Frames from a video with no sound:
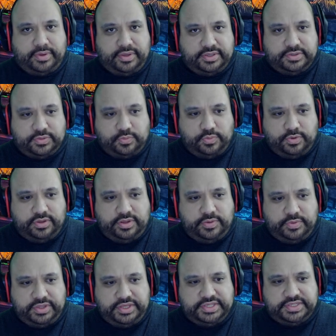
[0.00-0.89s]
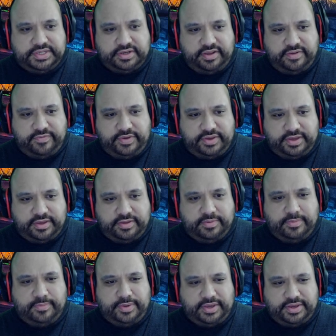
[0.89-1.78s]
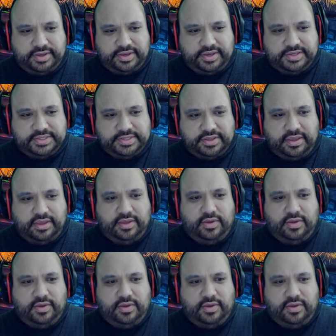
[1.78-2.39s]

but it's really, really significant because